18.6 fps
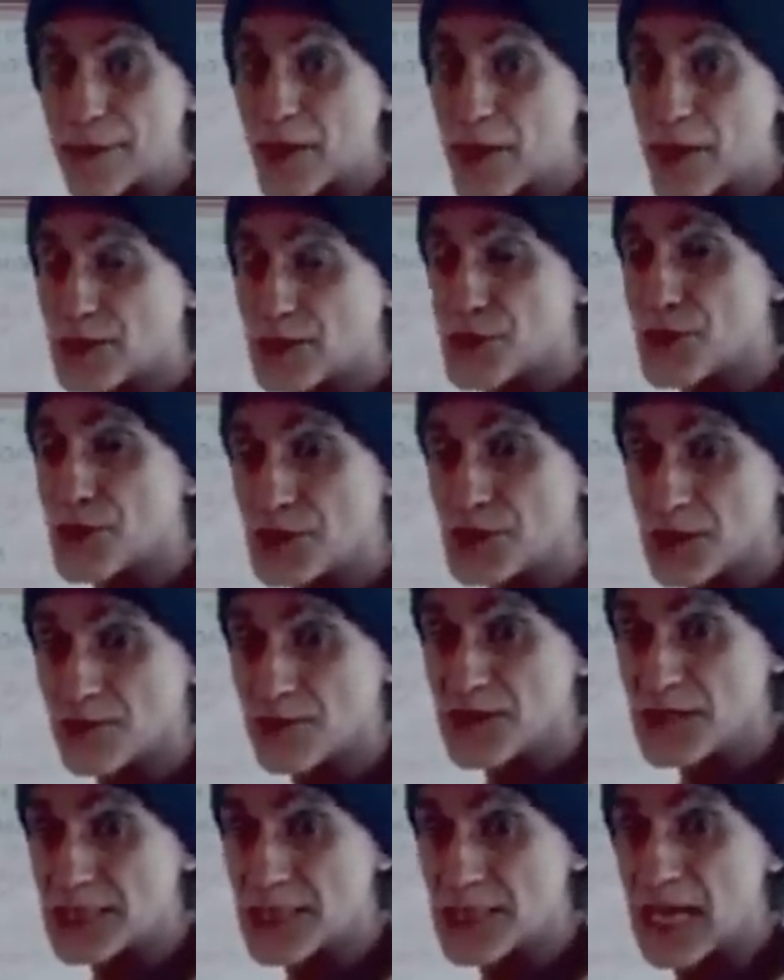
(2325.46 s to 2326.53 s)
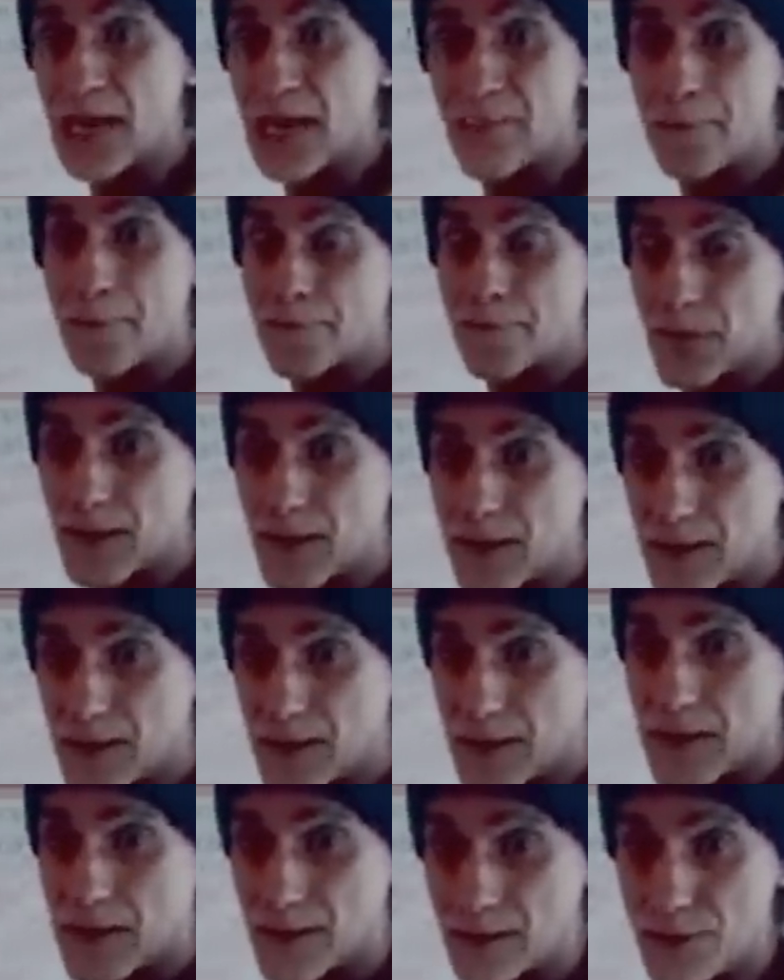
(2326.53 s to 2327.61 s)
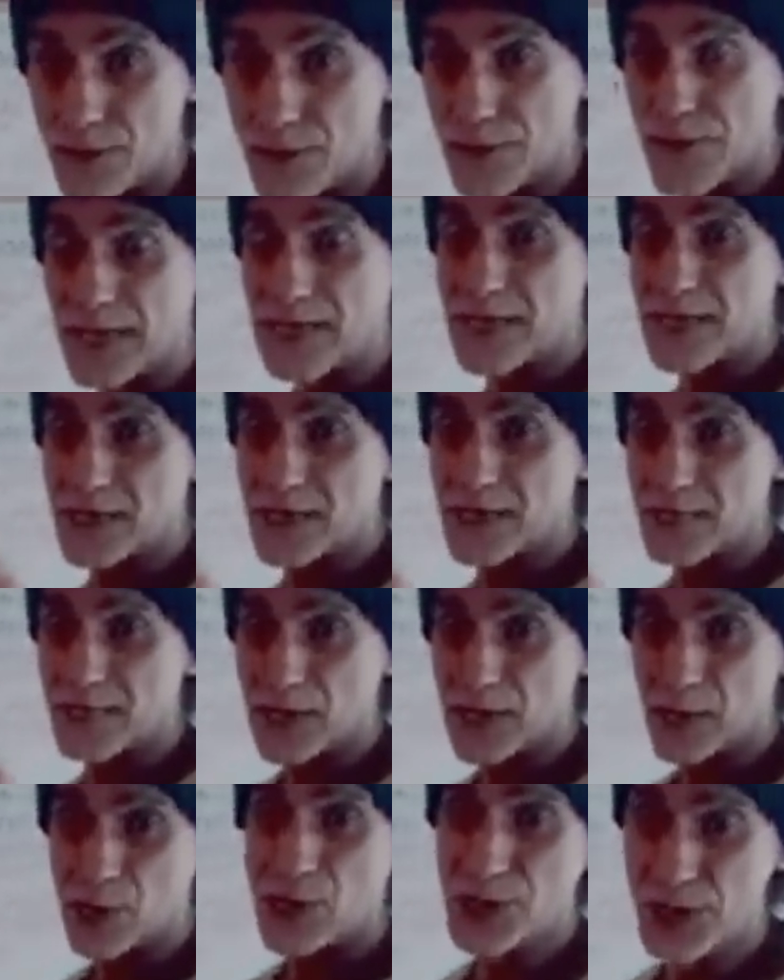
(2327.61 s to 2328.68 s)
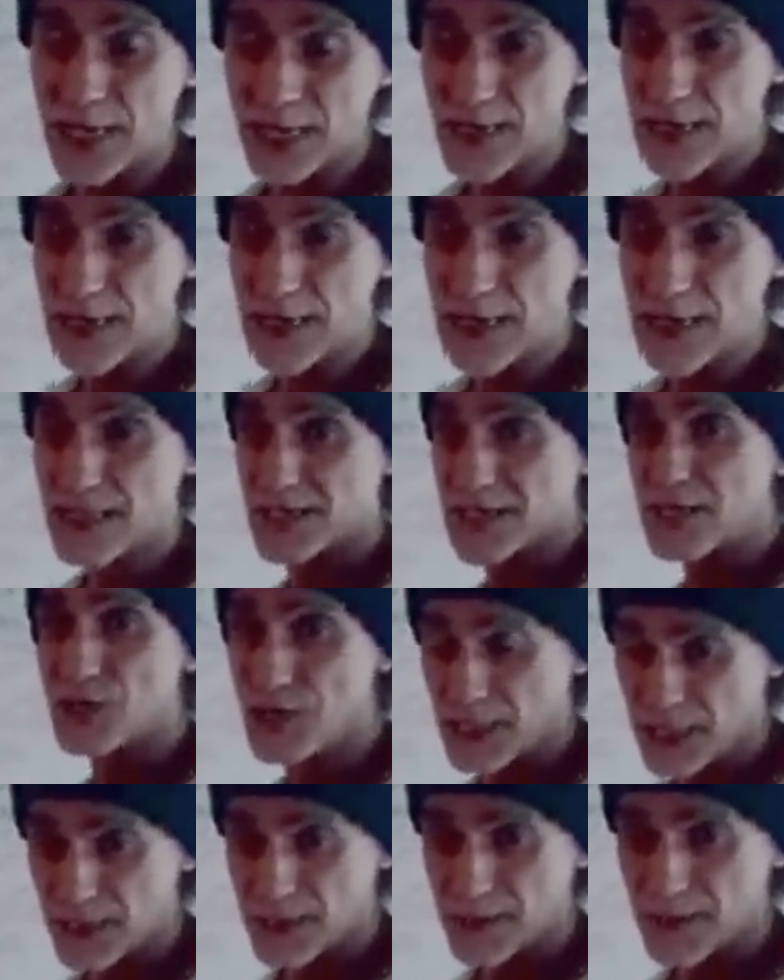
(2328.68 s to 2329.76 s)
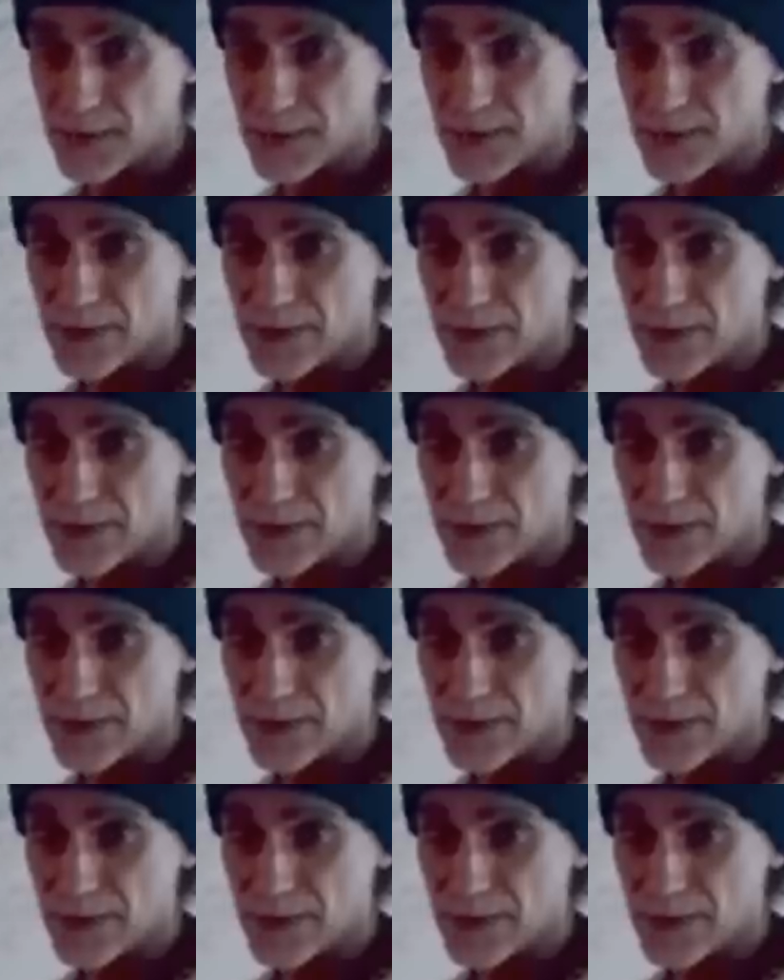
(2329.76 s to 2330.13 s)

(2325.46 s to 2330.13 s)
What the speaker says: weaponized churches of Islam, Judaism, Christianity are teaching.